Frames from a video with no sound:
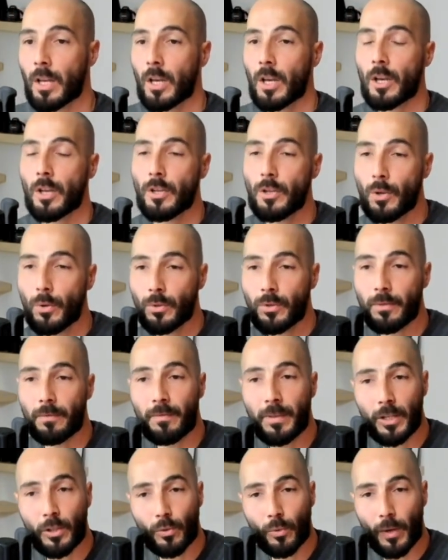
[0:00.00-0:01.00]
Use
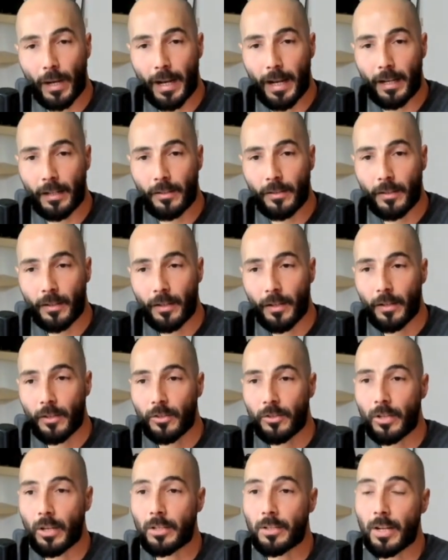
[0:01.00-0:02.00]
visual aids
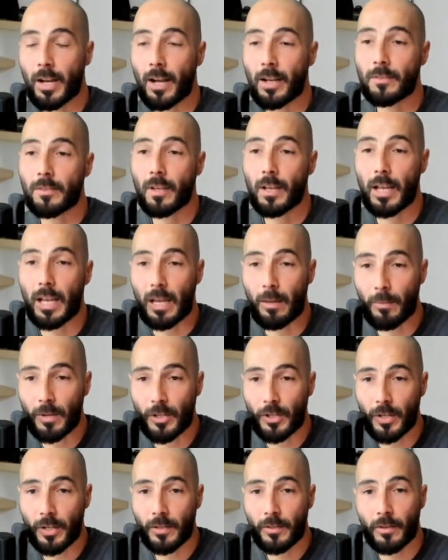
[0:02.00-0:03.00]
such as
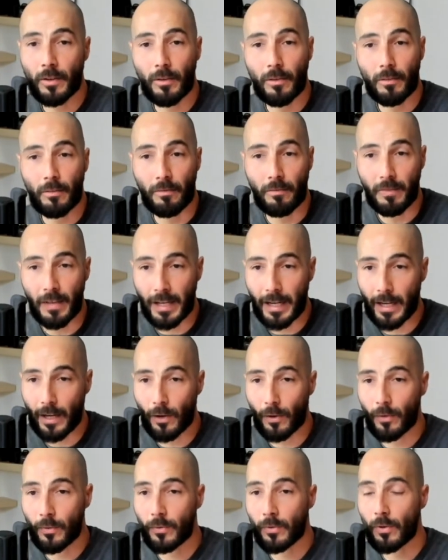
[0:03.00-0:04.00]
images,
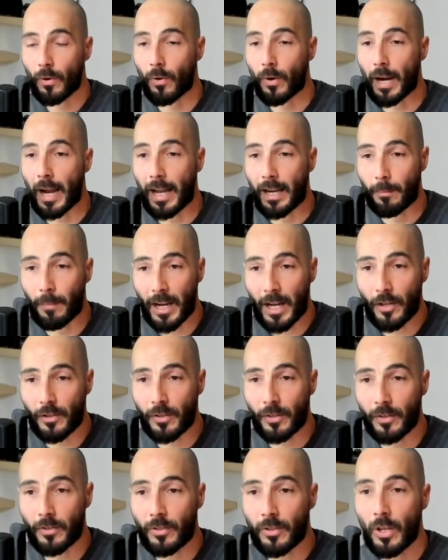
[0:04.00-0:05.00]
videos, or
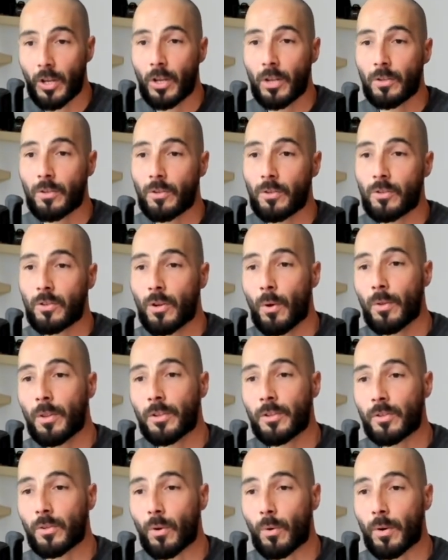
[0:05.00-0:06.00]
animations to show the
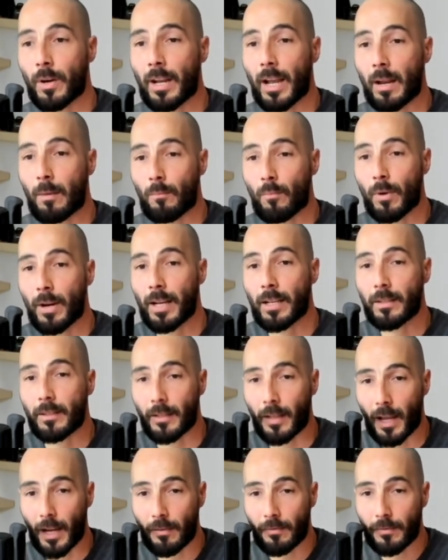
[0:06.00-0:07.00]
story and bring it to
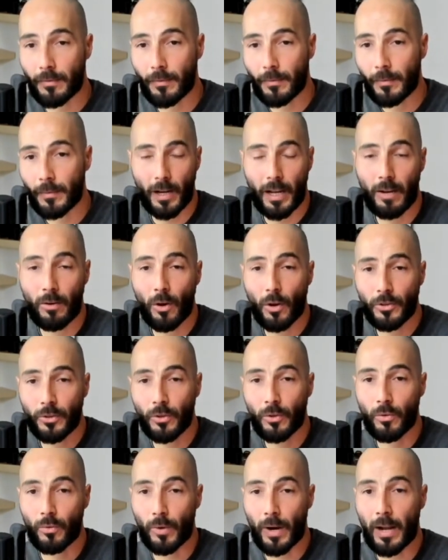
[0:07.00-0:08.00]
life. It also
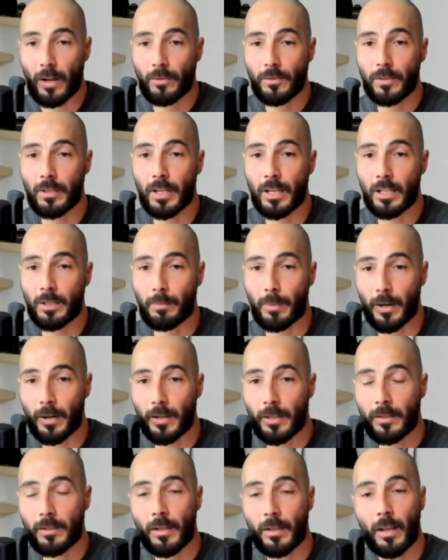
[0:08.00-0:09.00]
grounds the
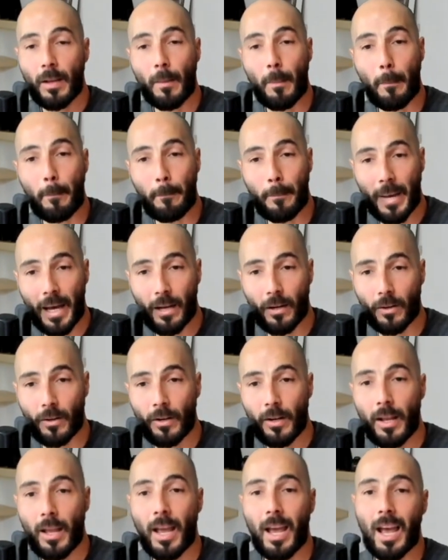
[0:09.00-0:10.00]
experience better
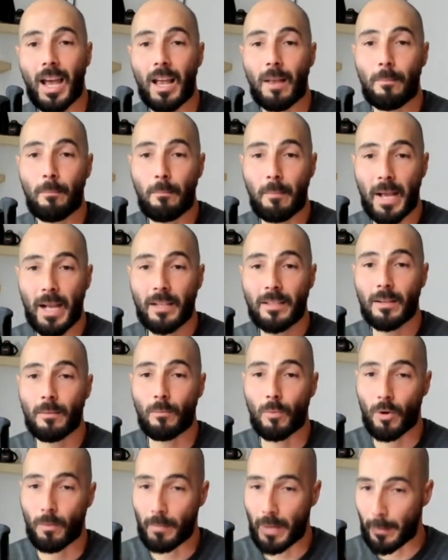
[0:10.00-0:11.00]
and makes it
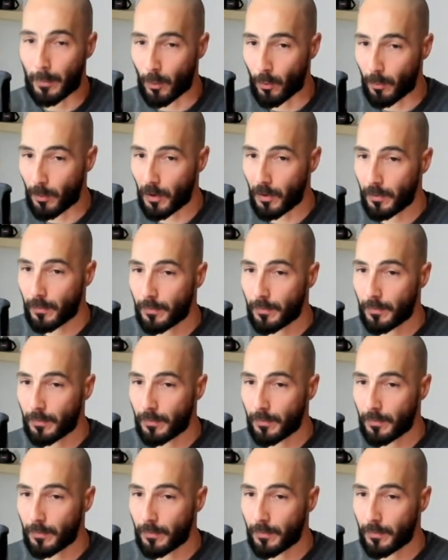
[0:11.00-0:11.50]
more memorable.